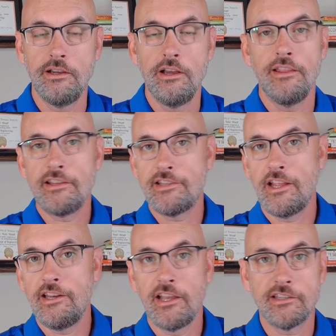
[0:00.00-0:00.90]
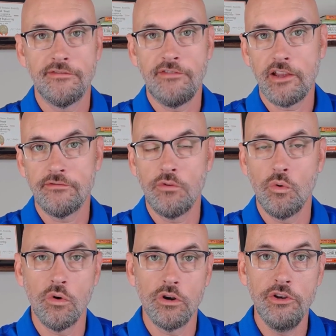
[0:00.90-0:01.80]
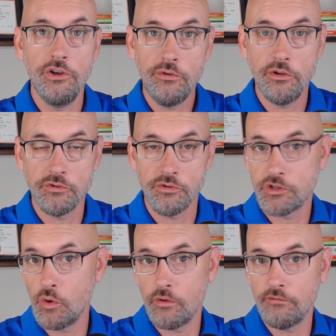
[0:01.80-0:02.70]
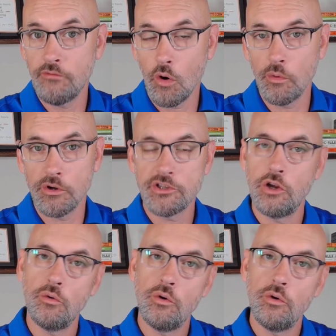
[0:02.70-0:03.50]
That setting takes effect for new users going forward, so